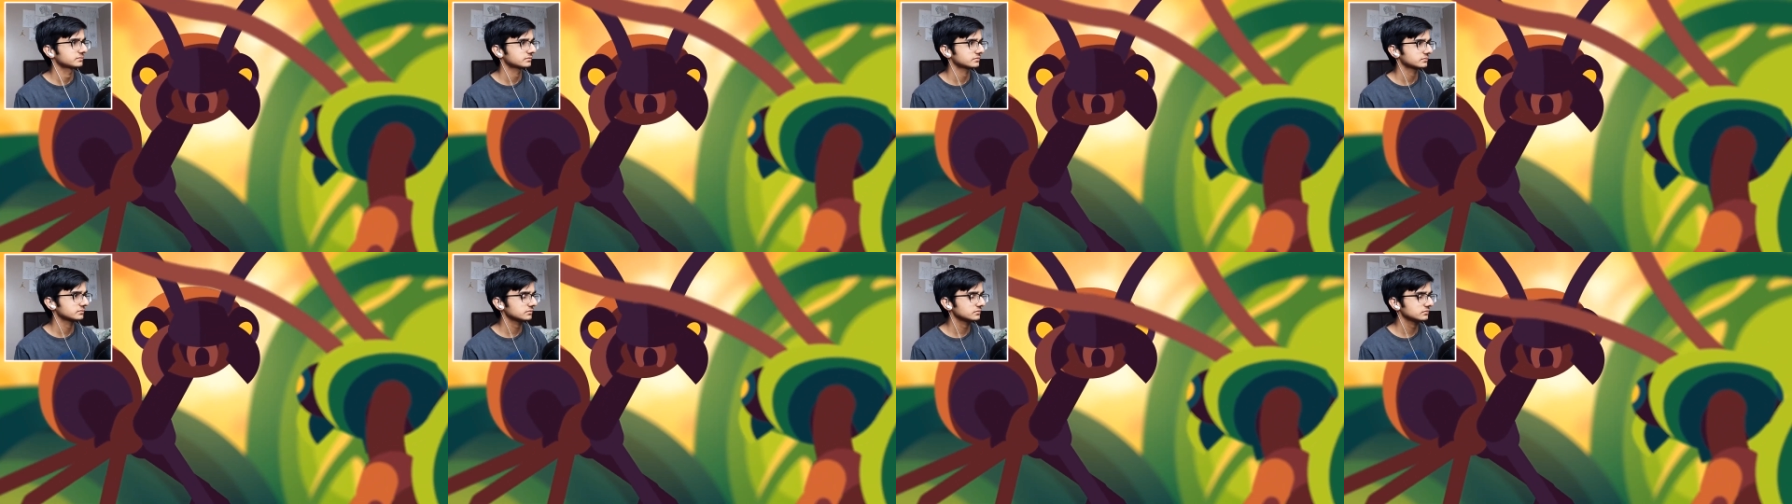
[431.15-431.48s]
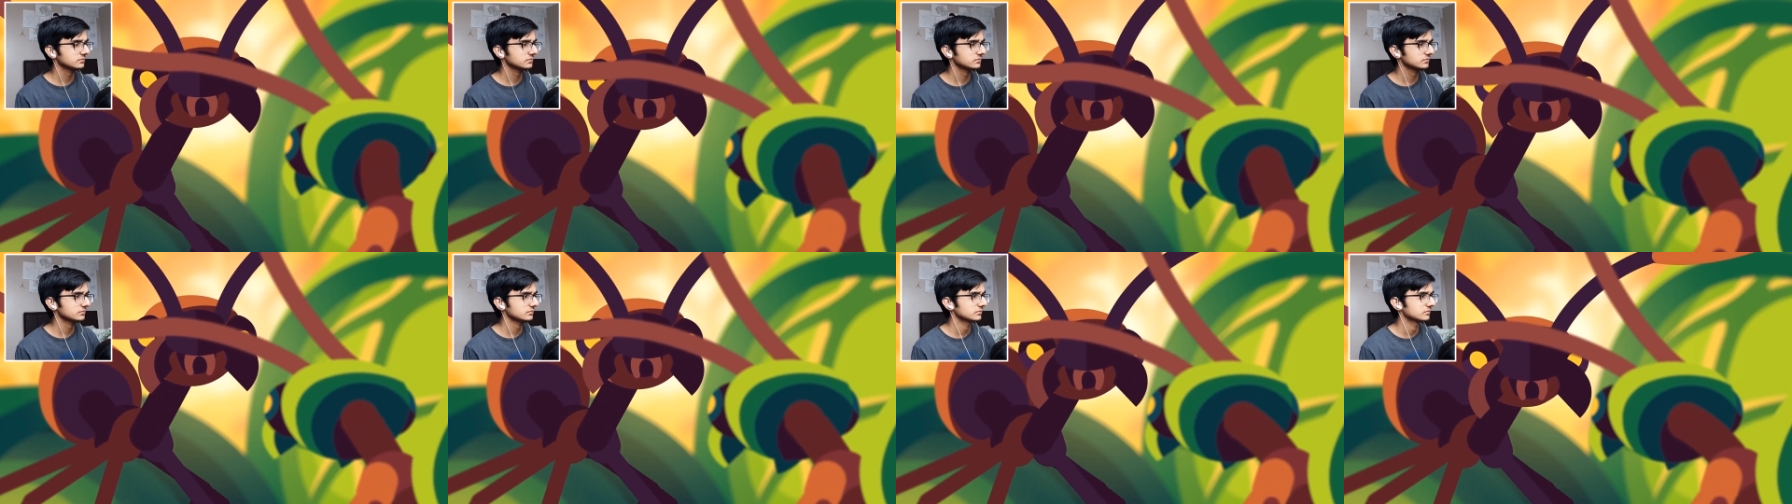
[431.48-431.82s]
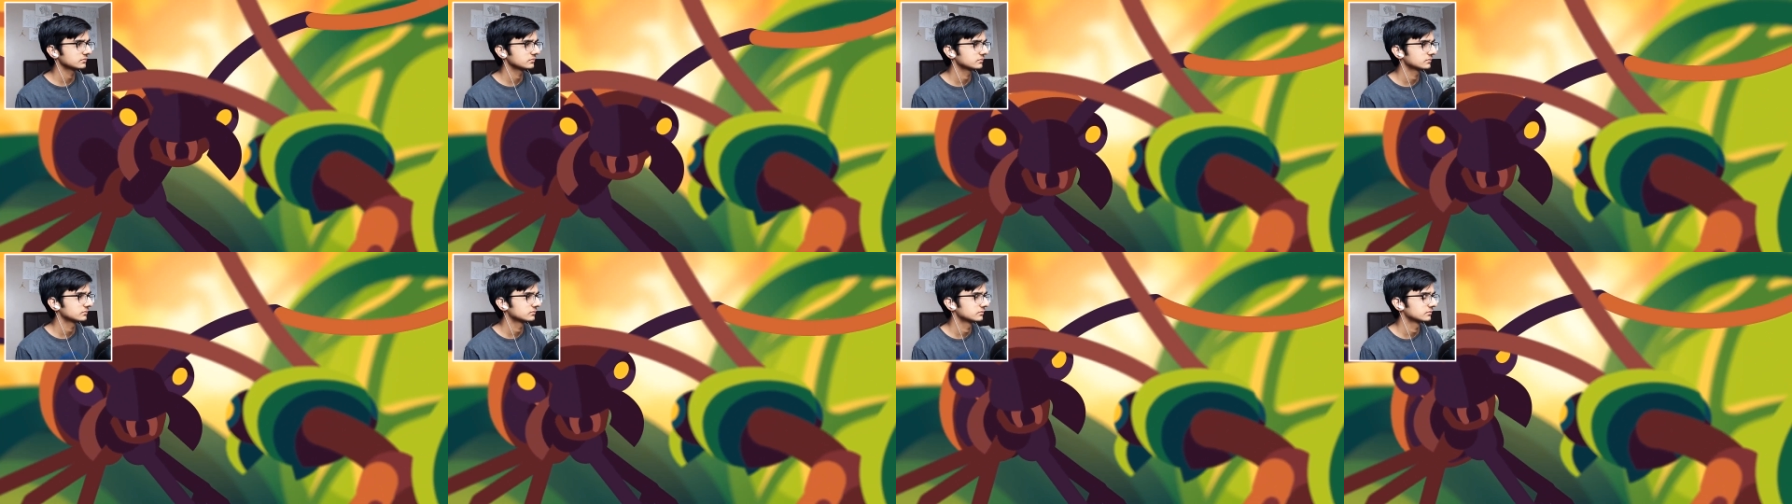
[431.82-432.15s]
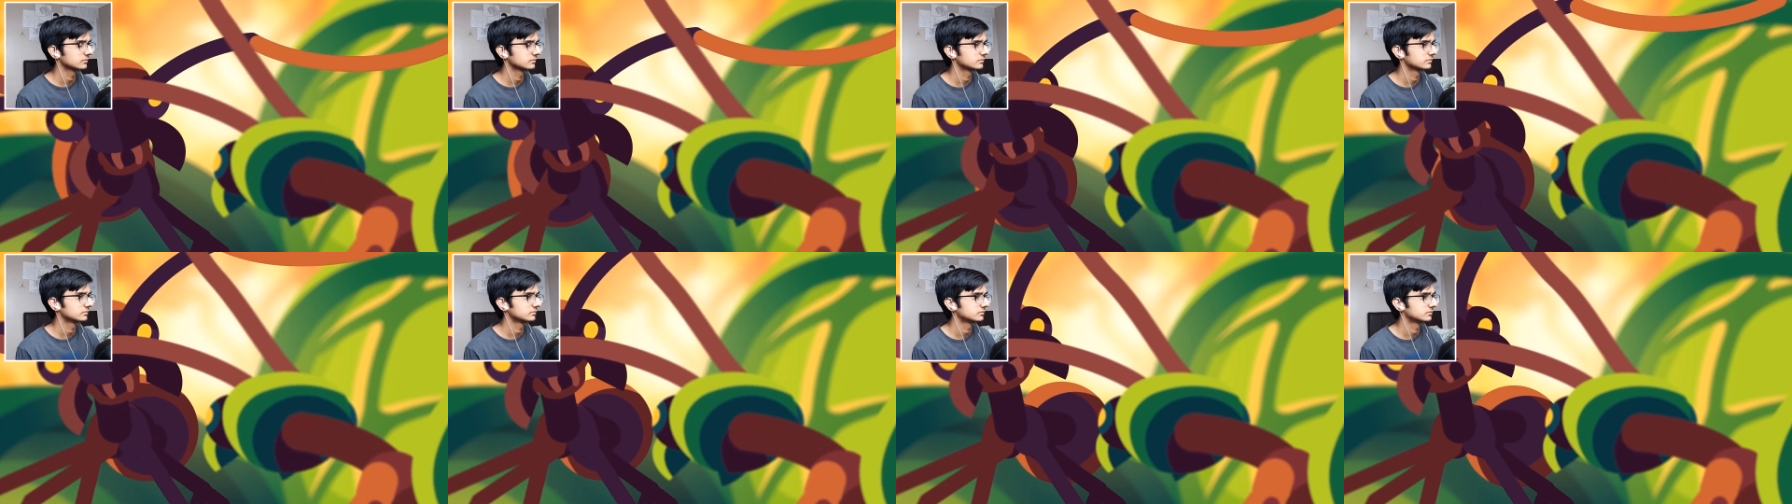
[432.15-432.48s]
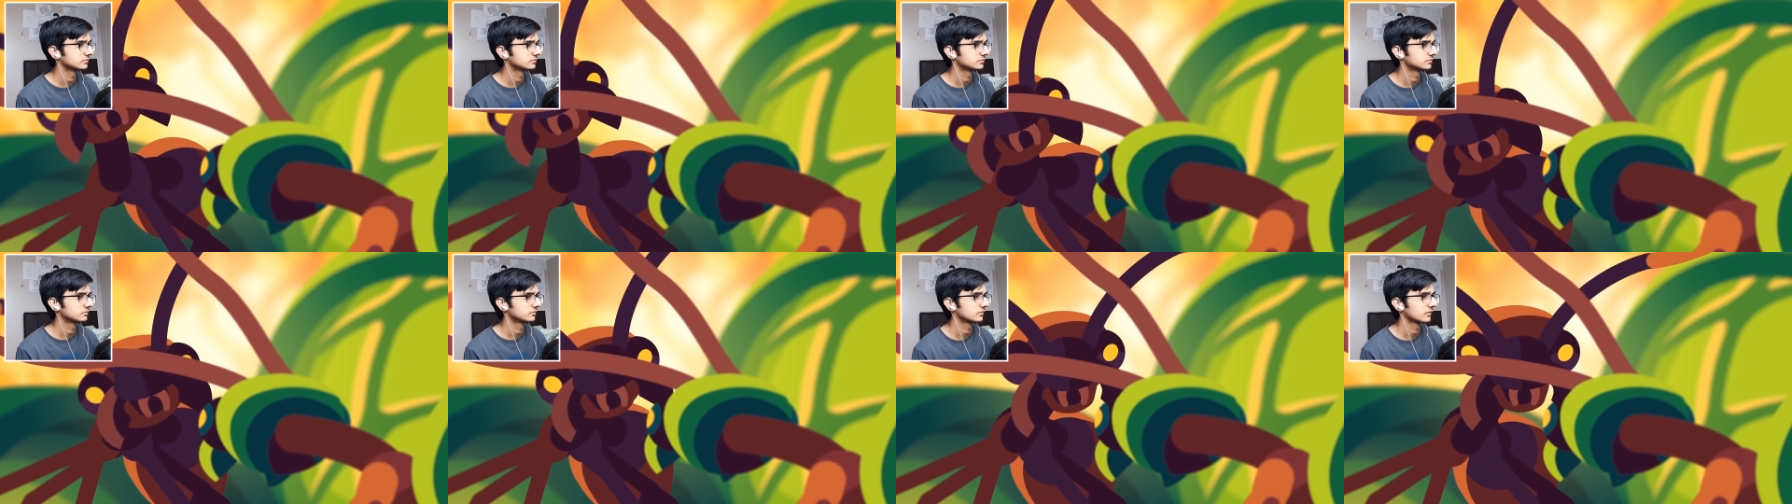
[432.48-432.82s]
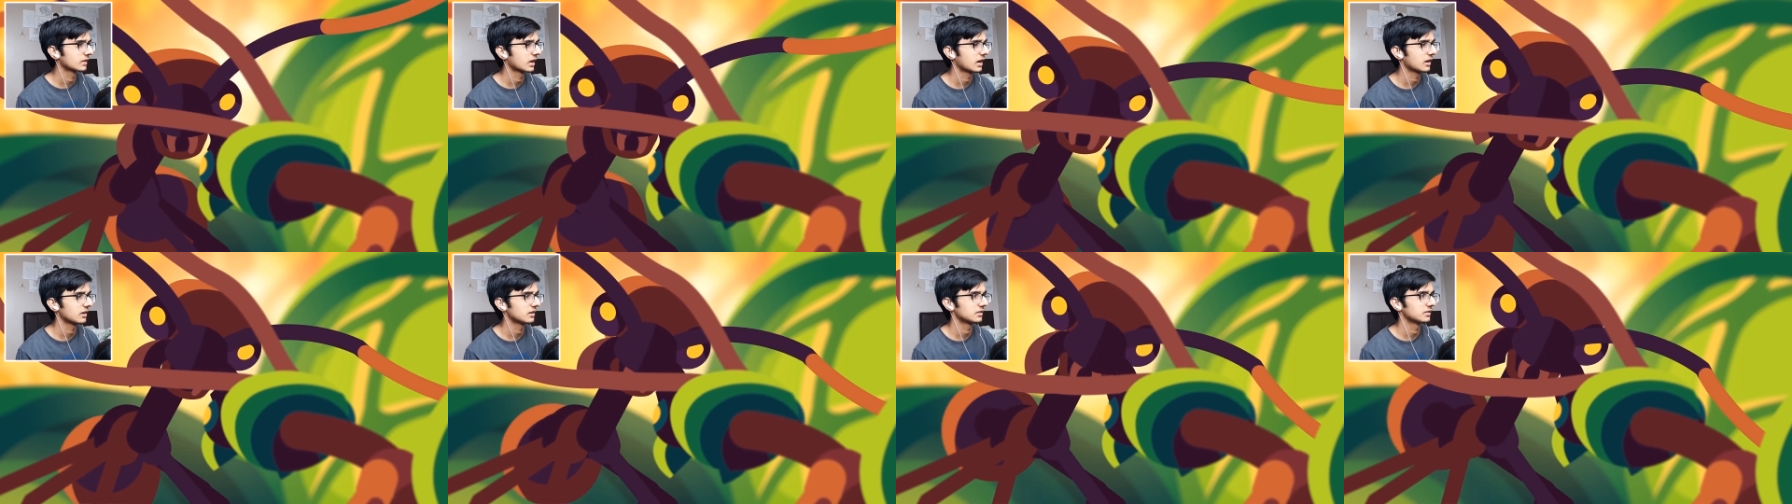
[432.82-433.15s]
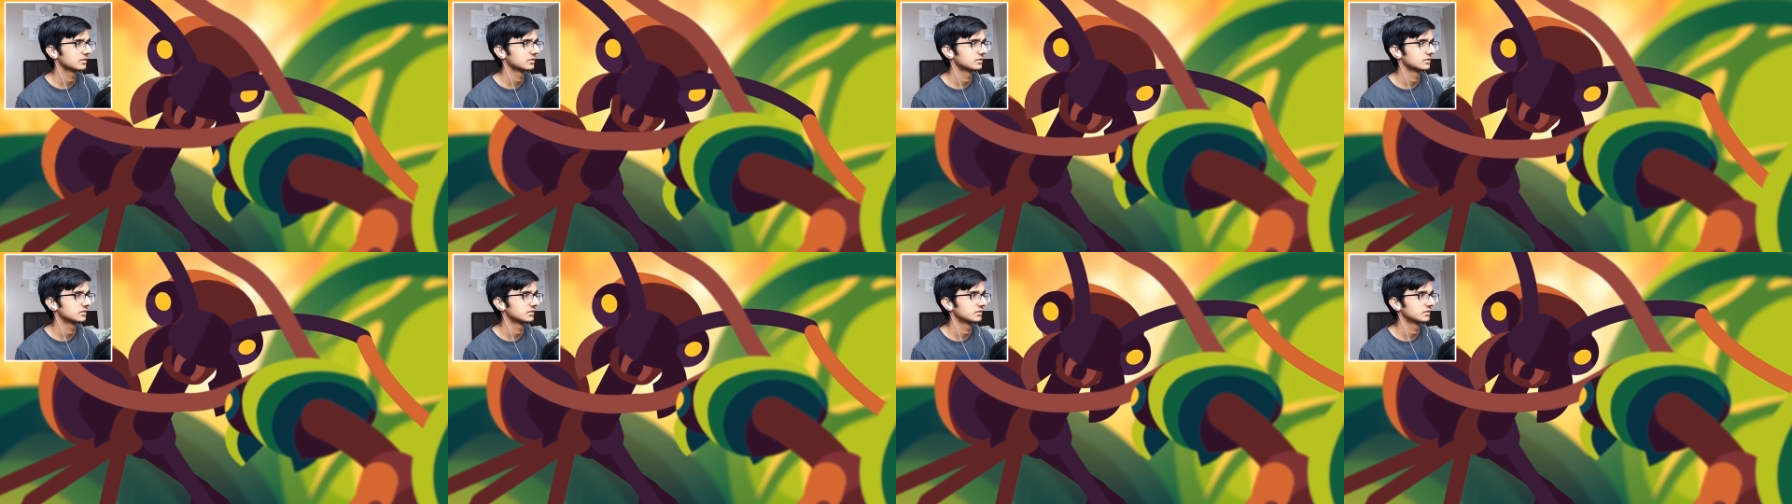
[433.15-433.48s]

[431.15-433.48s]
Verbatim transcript: and try to seize their opponents.